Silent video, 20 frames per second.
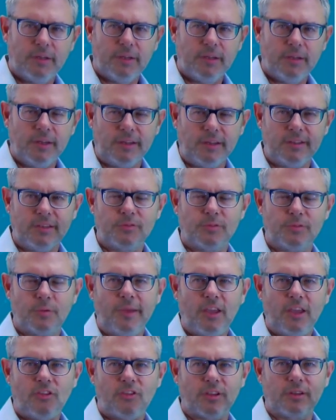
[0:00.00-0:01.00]
And the
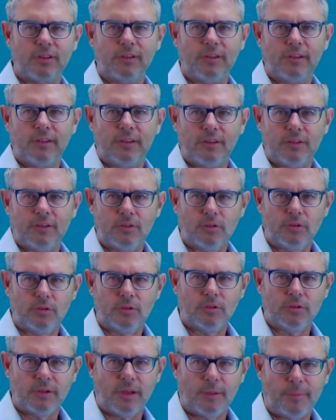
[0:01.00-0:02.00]
information
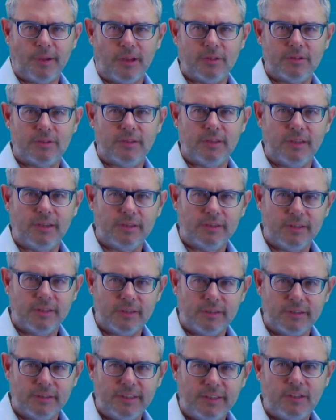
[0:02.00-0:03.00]
about
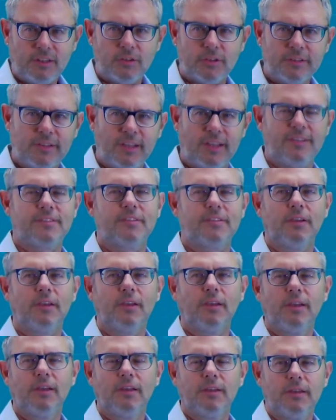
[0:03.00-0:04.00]
the link you're
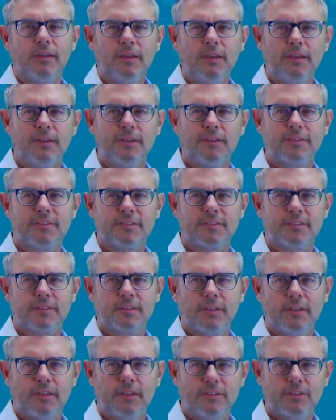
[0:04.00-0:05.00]
testing is
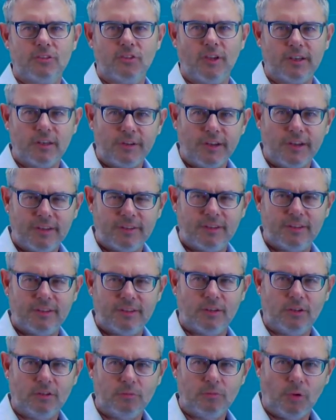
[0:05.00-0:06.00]
generated
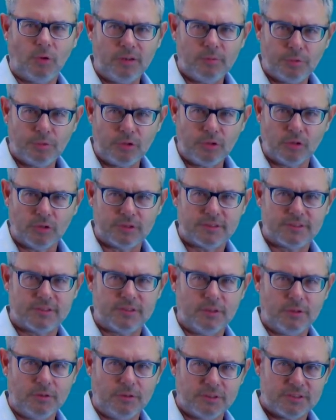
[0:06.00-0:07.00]
on one port.
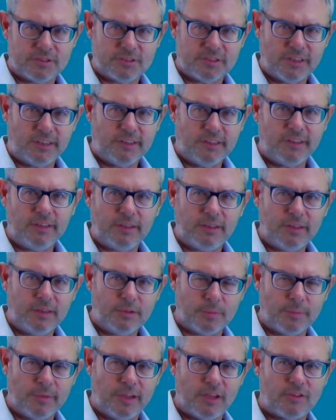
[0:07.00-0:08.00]
So you send in
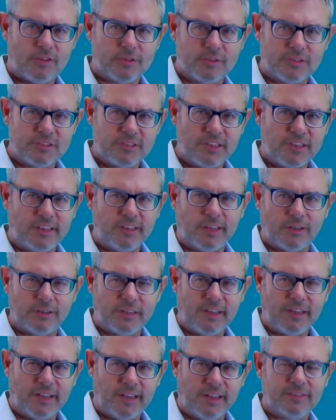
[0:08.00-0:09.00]
information, you send out
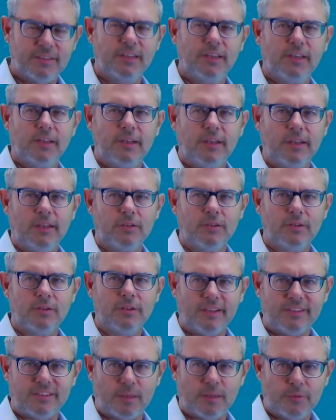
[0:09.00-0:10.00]
light, and you
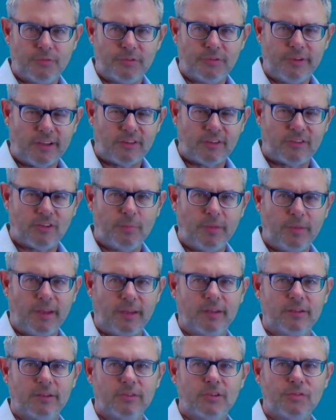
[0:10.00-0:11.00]
get some reflection
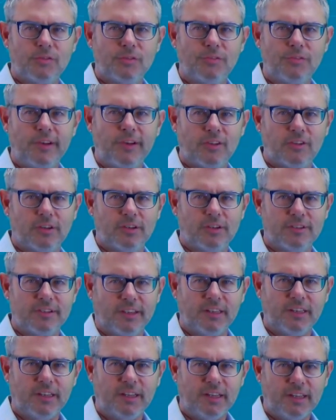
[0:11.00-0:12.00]
back, and this reflection is
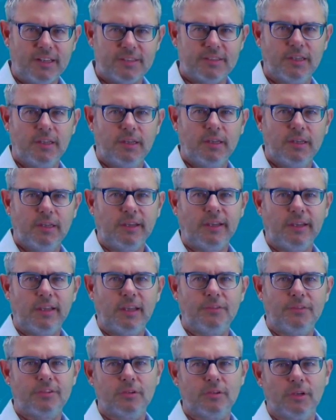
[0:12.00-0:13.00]
analyzed and
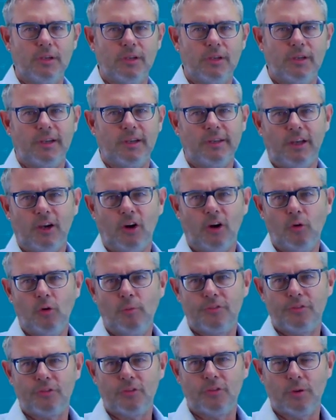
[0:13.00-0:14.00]
gives you an
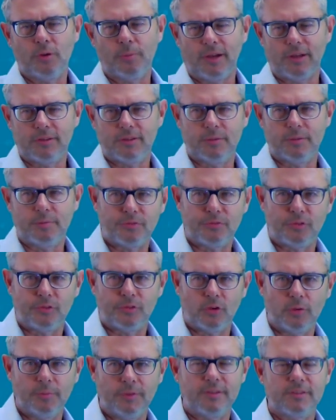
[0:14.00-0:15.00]
overview about the
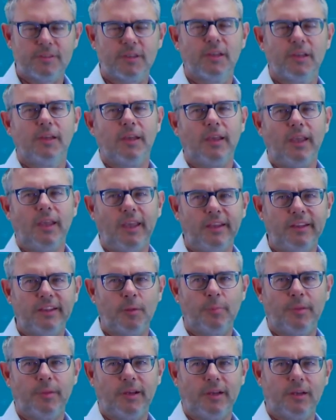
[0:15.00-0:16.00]
performance and
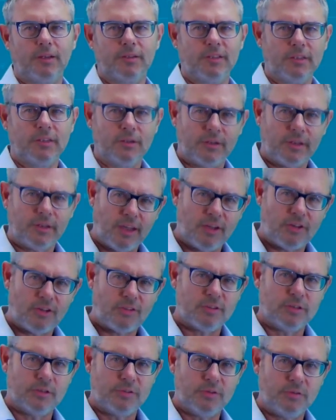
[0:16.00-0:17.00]
about the
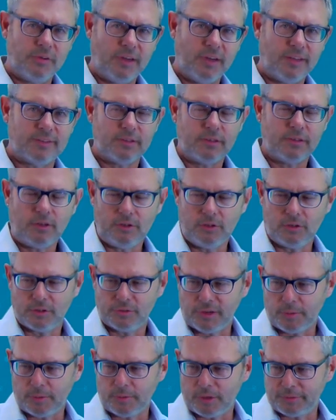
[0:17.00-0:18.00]
location of events on your
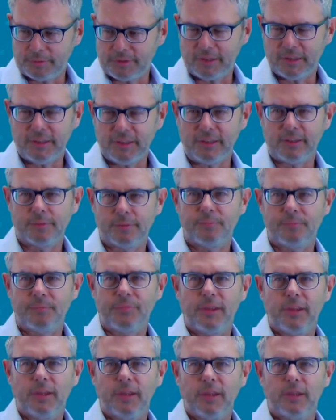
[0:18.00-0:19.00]
fiber optic link.
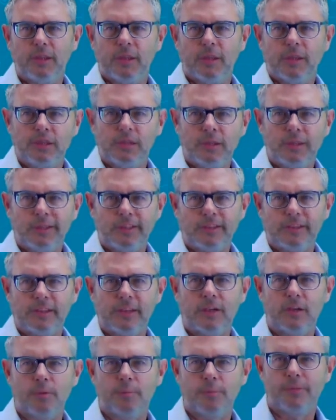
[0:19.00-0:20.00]
Let's
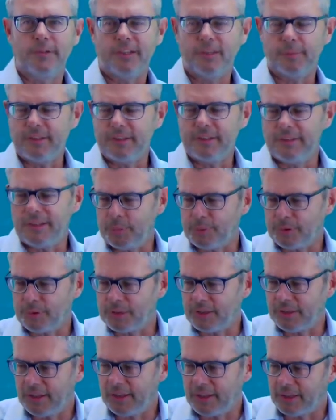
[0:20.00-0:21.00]
go a little bit
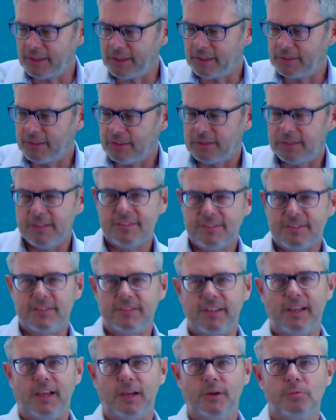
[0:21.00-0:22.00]
deeper here. This
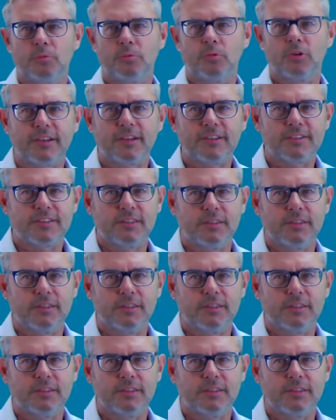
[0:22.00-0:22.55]
is how it works.